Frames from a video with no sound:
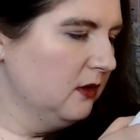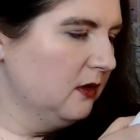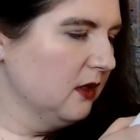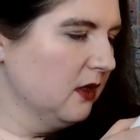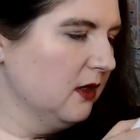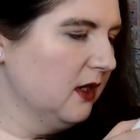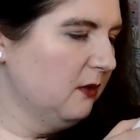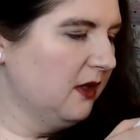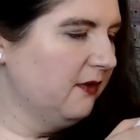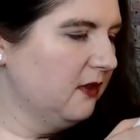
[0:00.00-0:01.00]
The
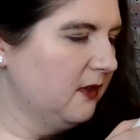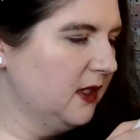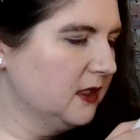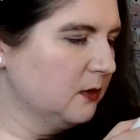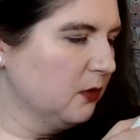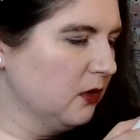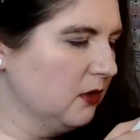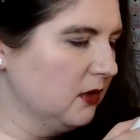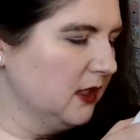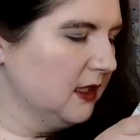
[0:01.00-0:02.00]
colourway for this
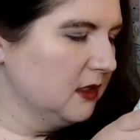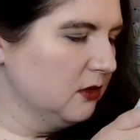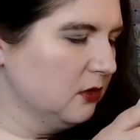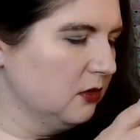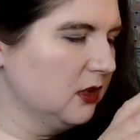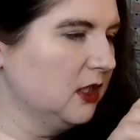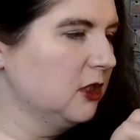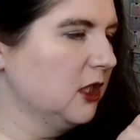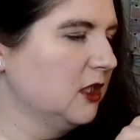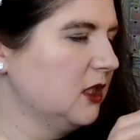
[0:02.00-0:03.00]
one is called
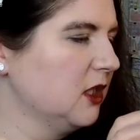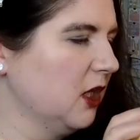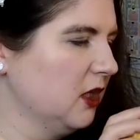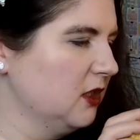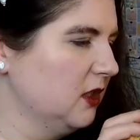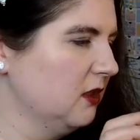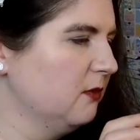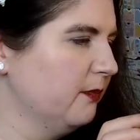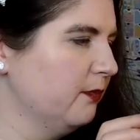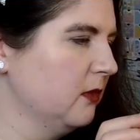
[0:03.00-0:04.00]
Enchanted Garden,
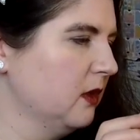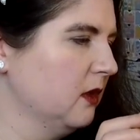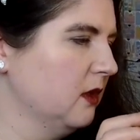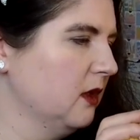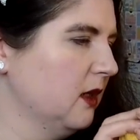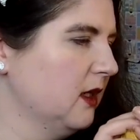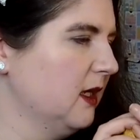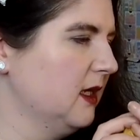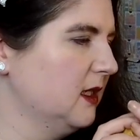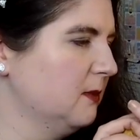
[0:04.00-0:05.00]
and it
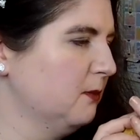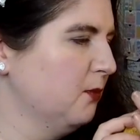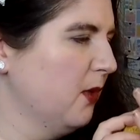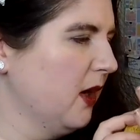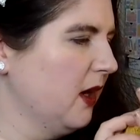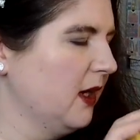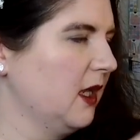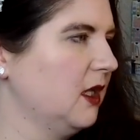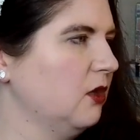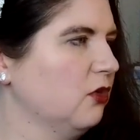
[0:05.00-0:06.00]
is by
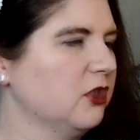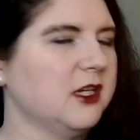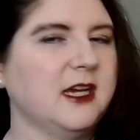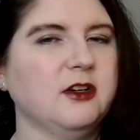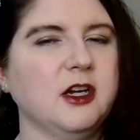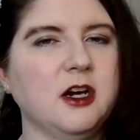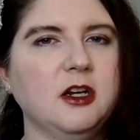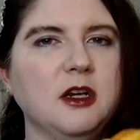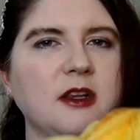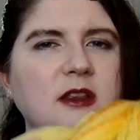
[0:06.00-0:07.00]
Yorkshire Dale
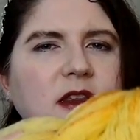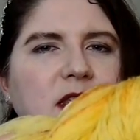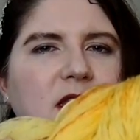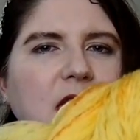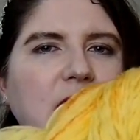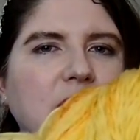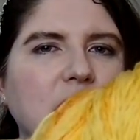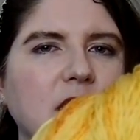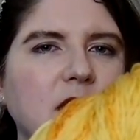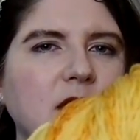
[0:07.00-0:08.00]
Yarn. I
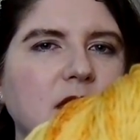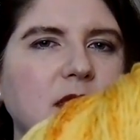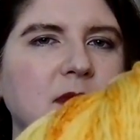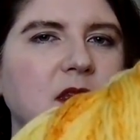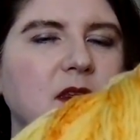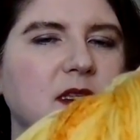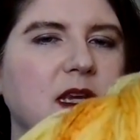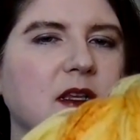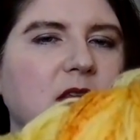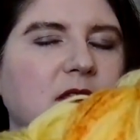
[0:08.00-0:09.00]
think Samantha
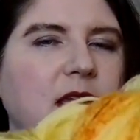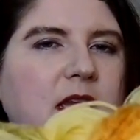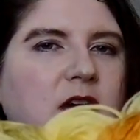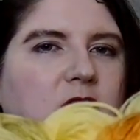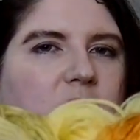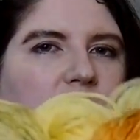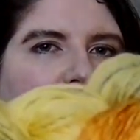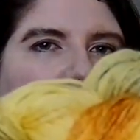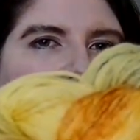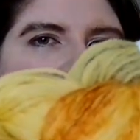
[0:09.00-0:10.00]
said that they are
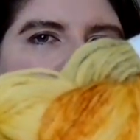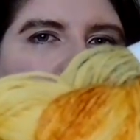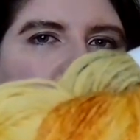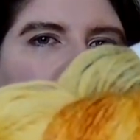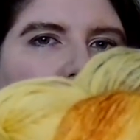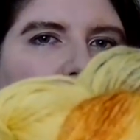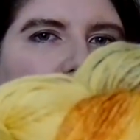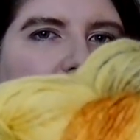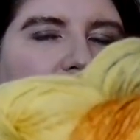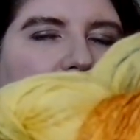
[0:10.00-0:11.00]
not
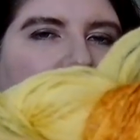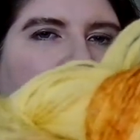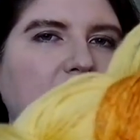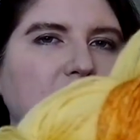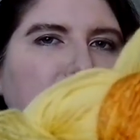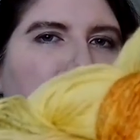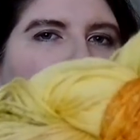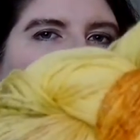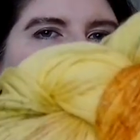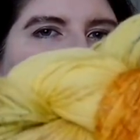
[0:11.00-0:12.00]
dyeing
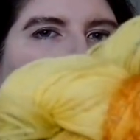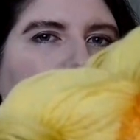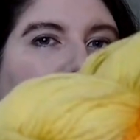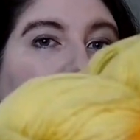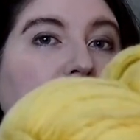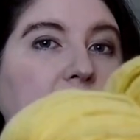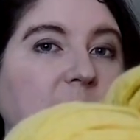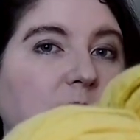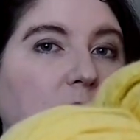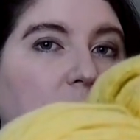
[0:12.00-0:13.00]
anymore, but I might
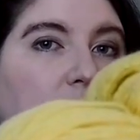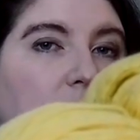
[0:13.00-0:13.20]
be wrong.